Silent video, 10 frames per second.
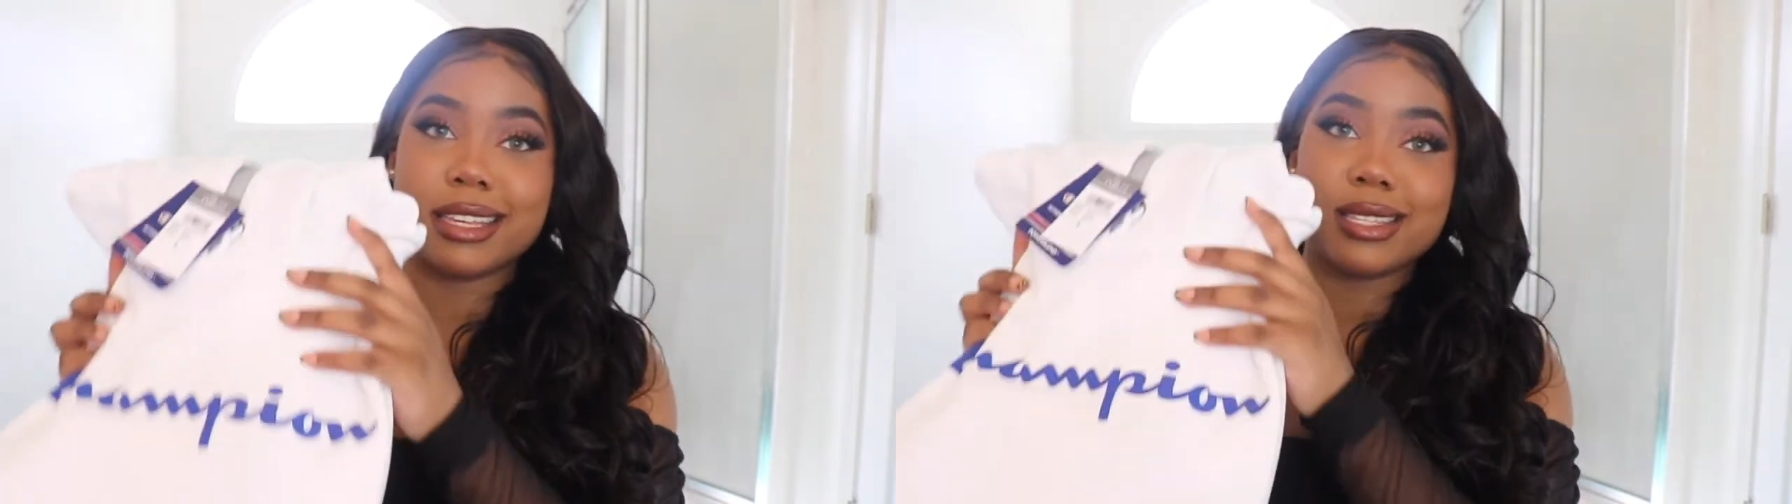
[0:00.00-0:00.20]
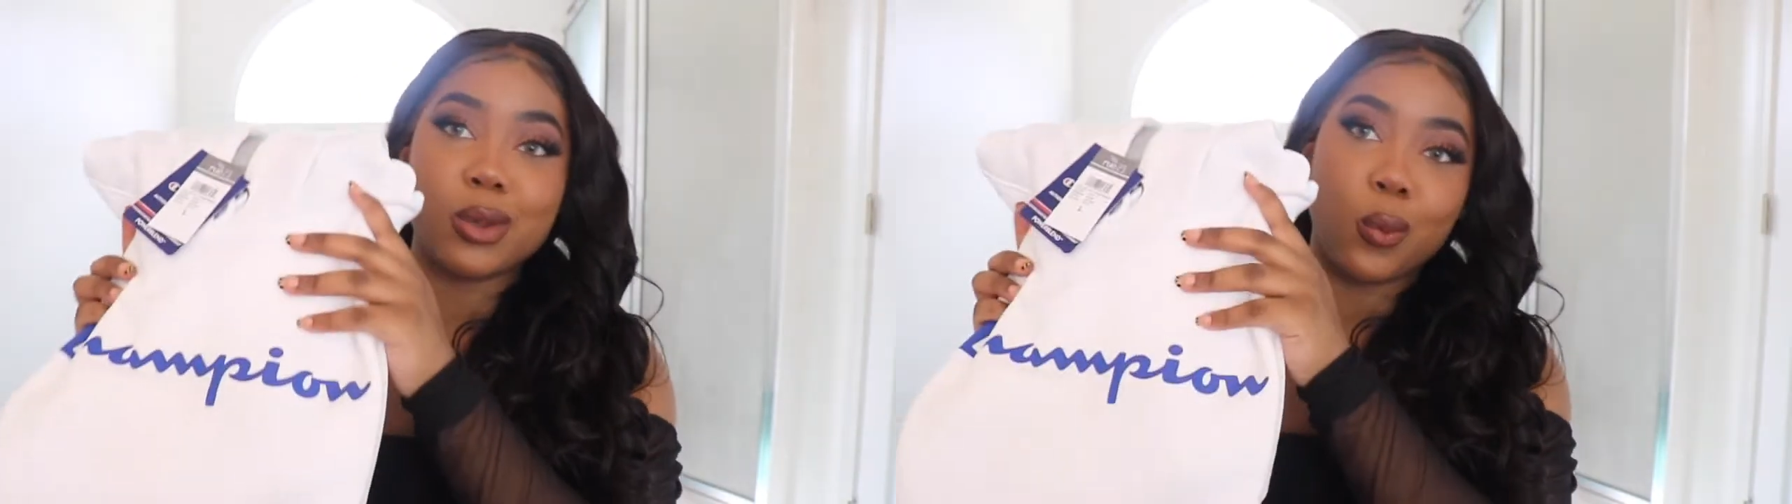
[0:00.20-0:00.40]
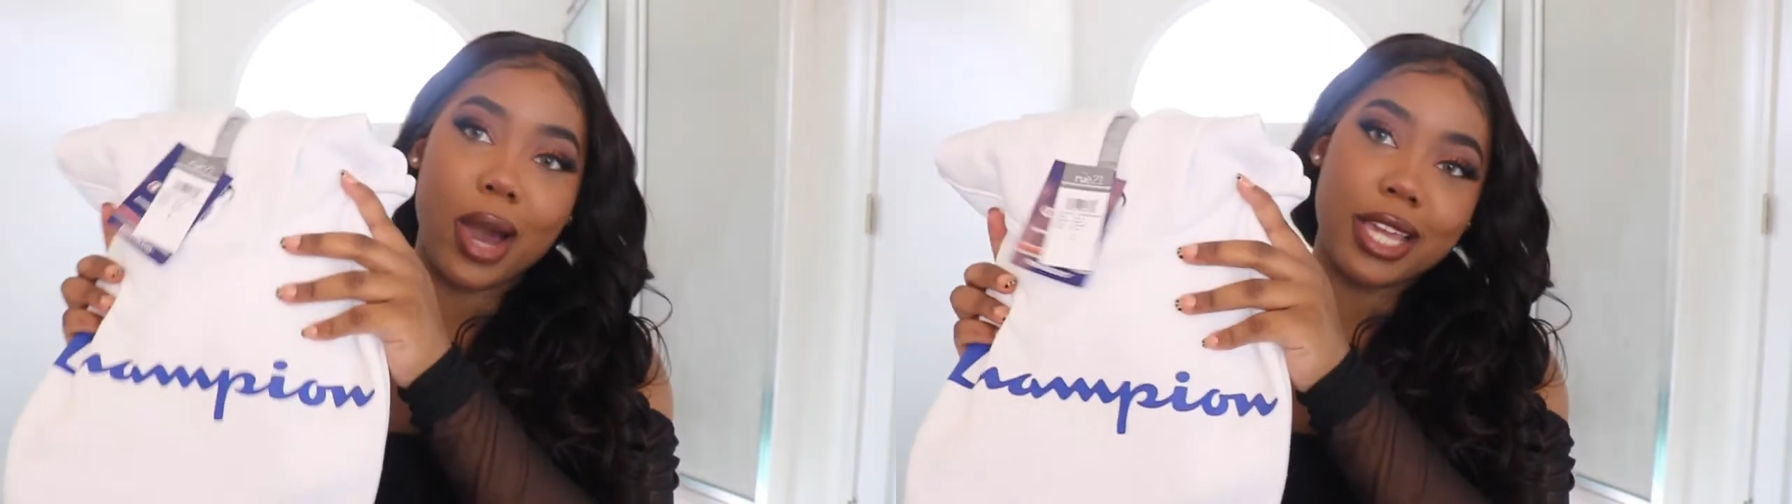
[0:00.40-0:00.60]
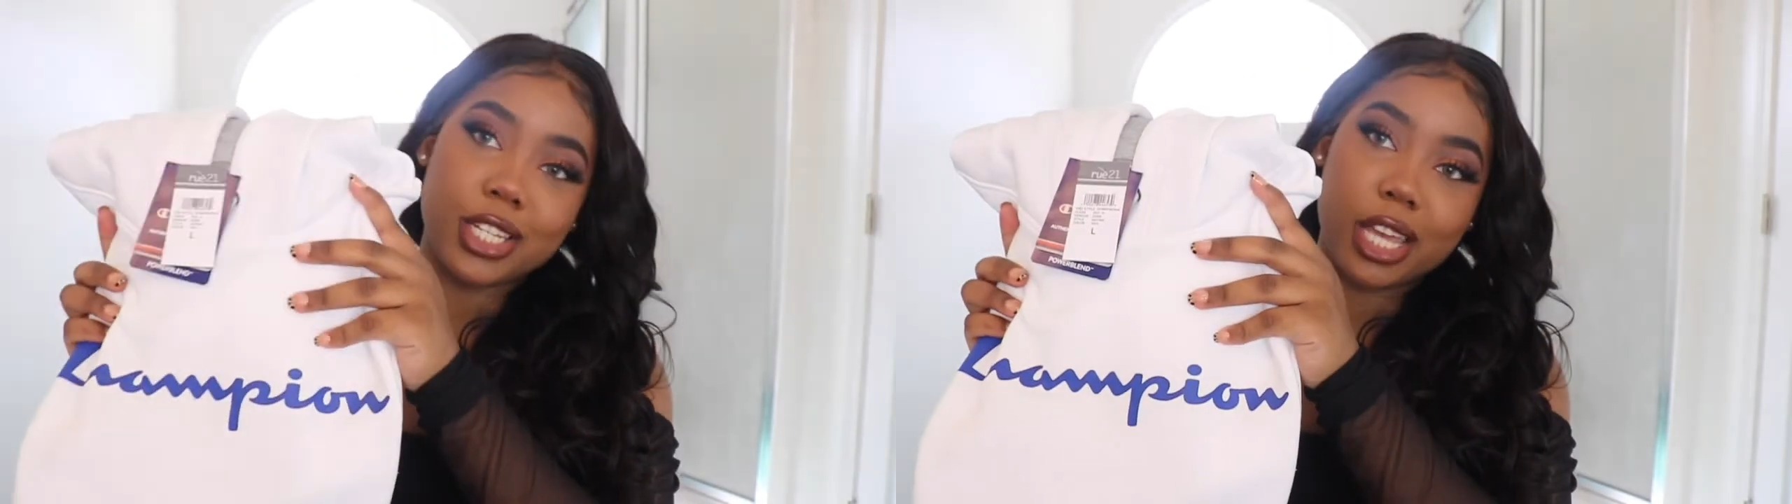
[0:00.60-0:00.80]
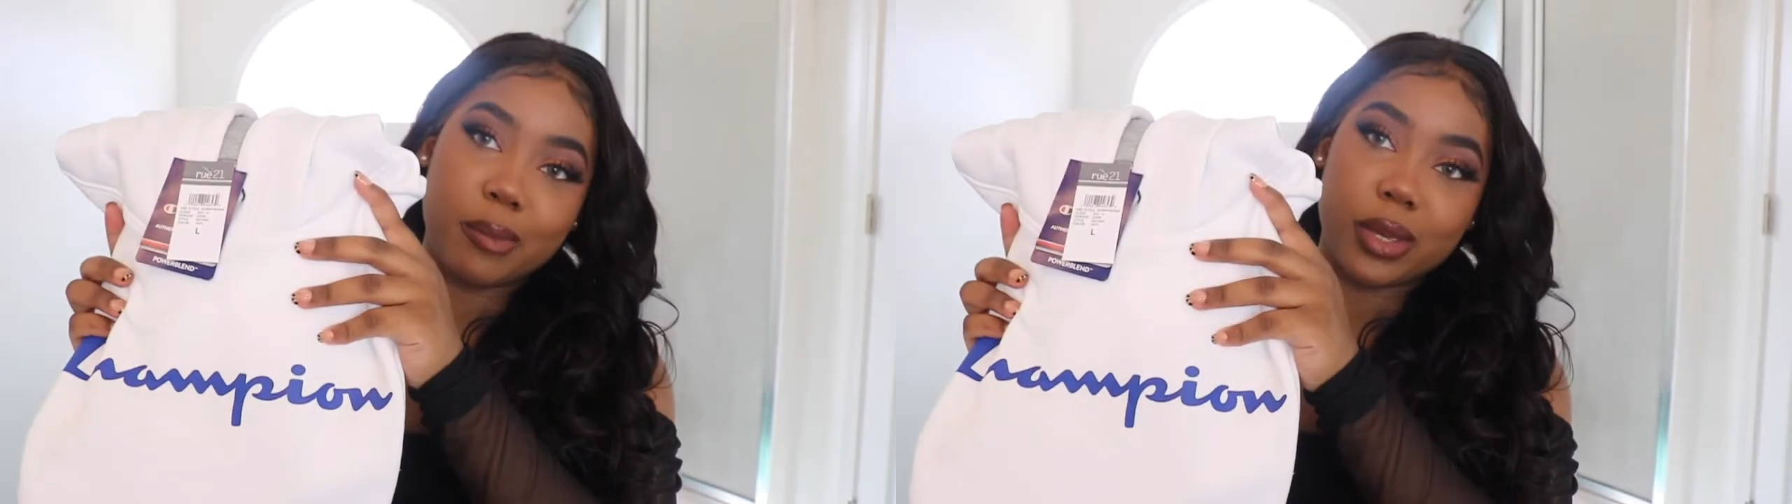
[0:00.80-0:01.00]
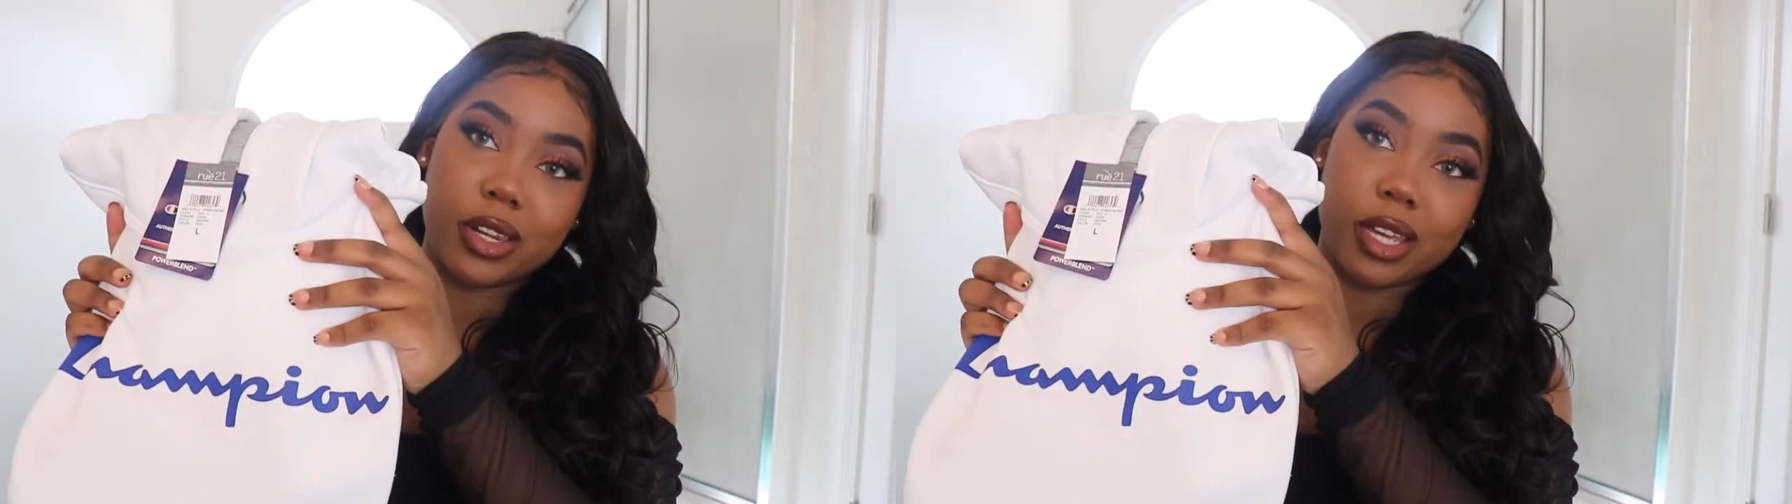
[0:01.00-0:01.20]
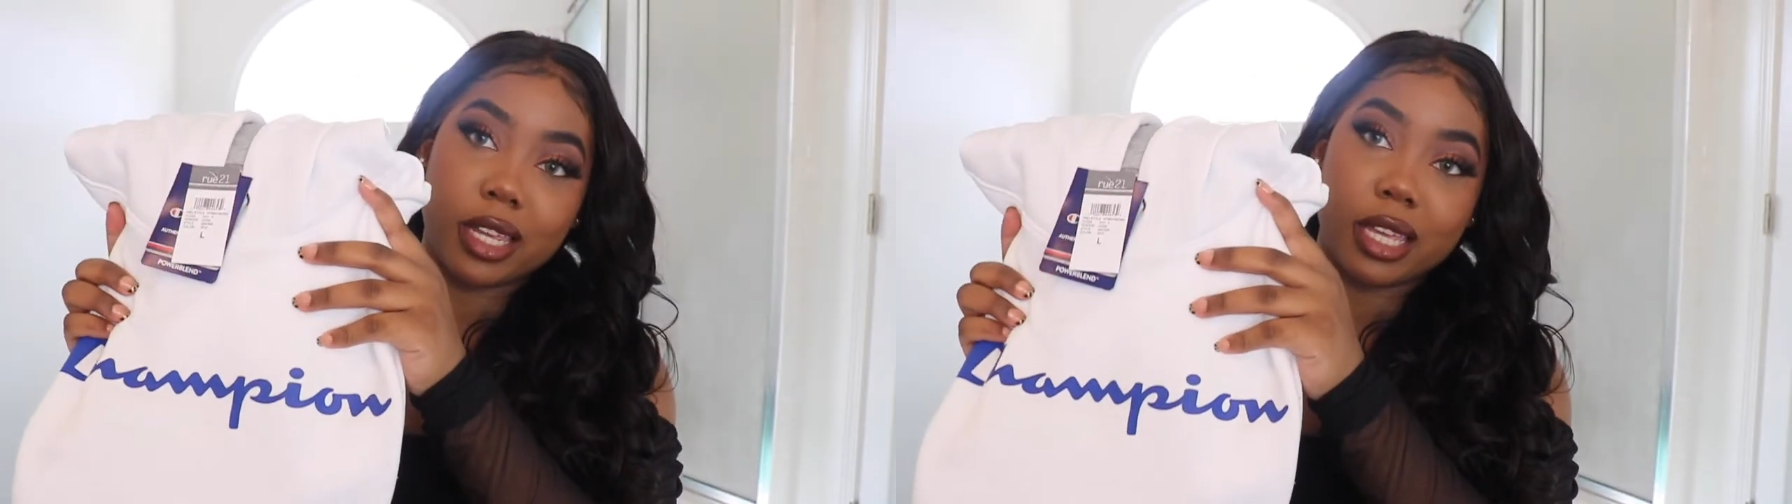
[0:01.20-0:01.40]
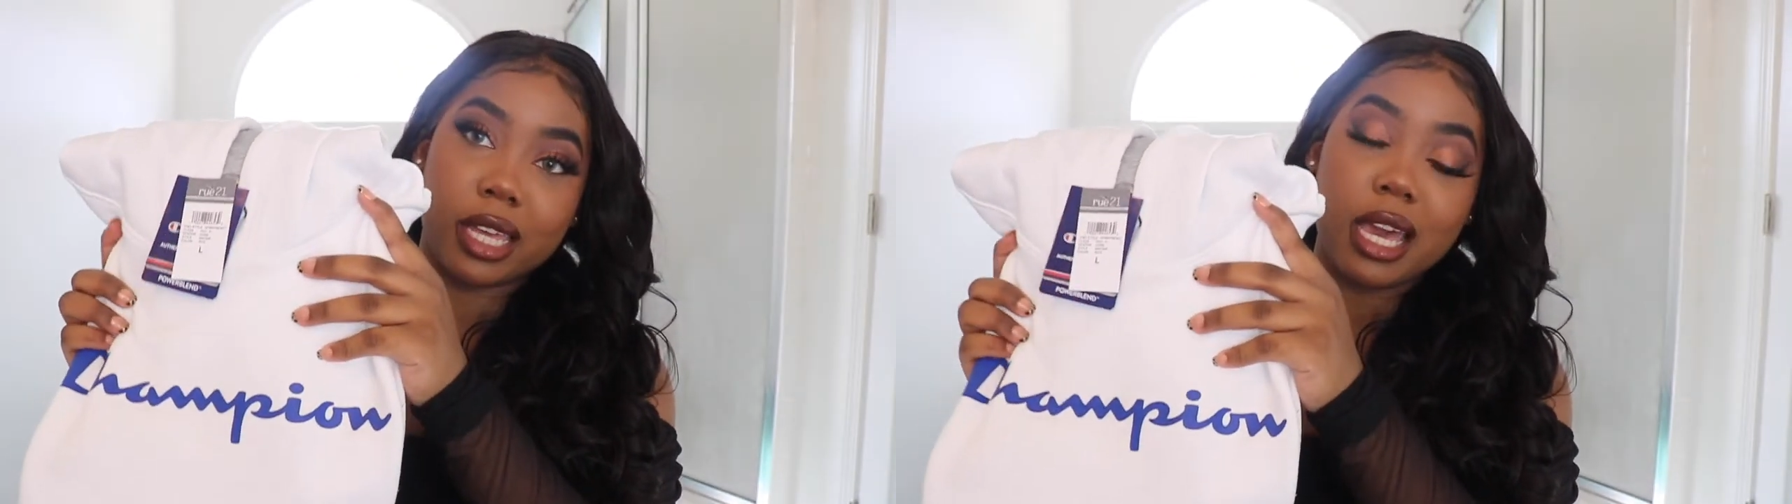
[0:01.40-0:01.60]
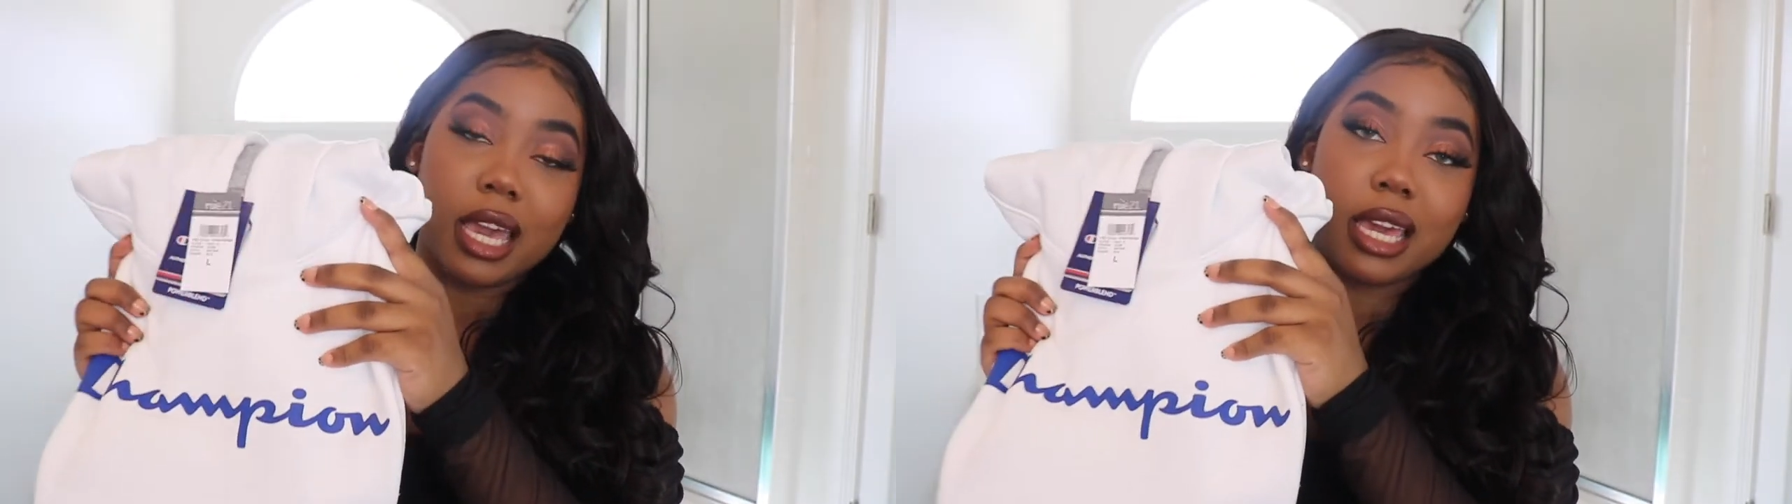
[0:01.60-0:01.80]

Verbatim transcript: this white champion hoodie.